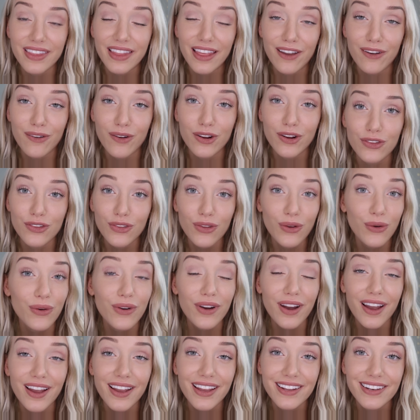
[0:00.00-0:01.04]
They so
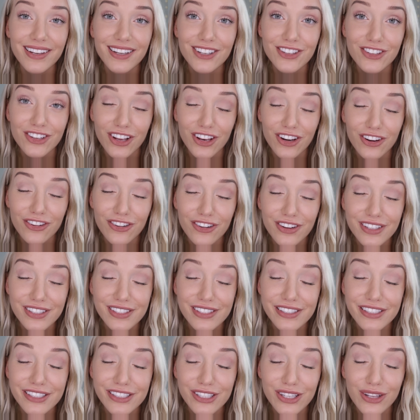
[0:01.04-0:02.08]
kind and
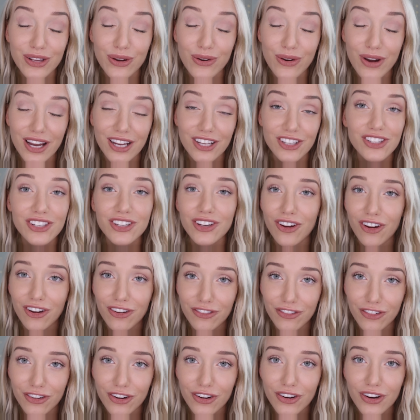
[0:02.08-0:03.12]
generous to actually
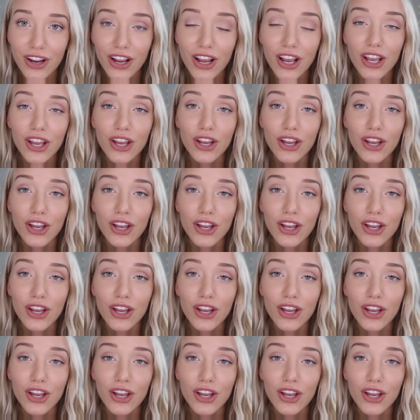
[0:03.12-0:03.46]
offer